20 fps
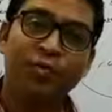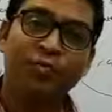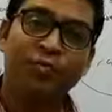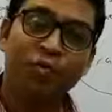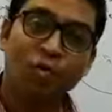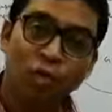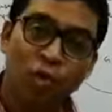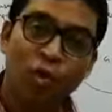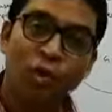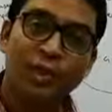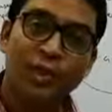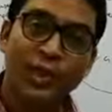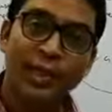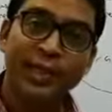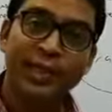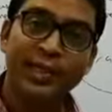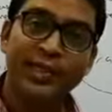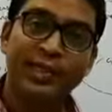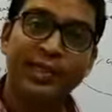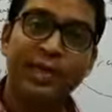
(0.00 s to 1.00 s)
4
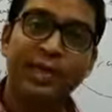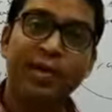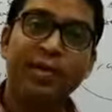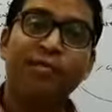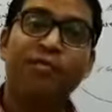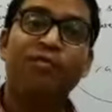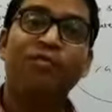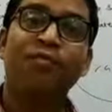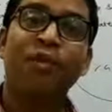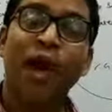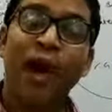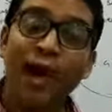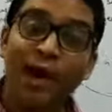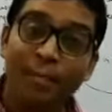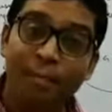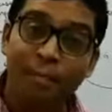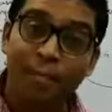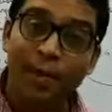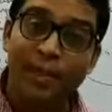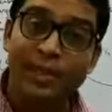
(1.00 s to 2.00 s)
things, 5
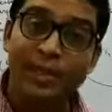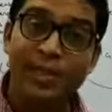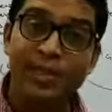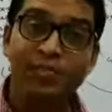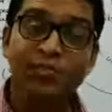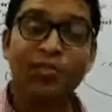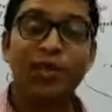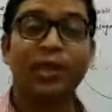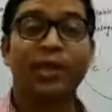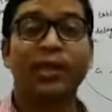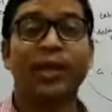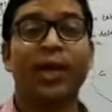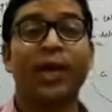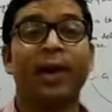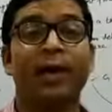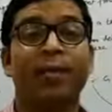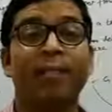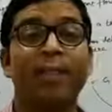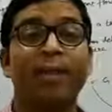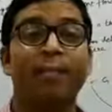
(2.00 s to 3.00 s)
places were
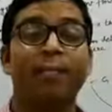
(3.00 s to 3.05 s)
there.